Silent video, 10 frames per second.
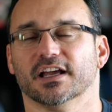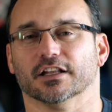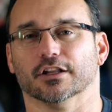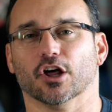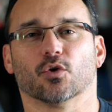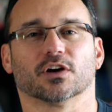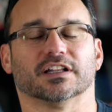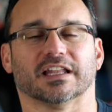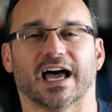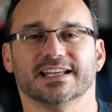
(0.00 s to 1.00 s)
lower
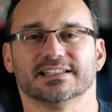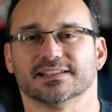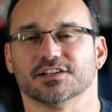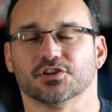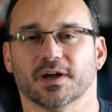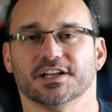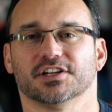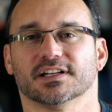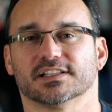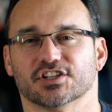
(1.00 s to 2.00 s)
light
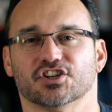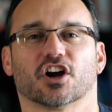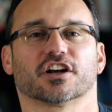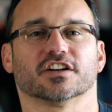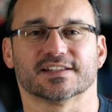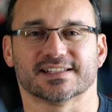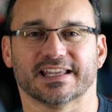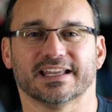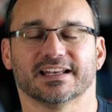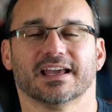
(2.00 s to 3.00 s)
situation, it's a darker
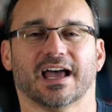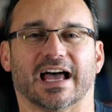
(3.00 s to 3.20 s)
scene,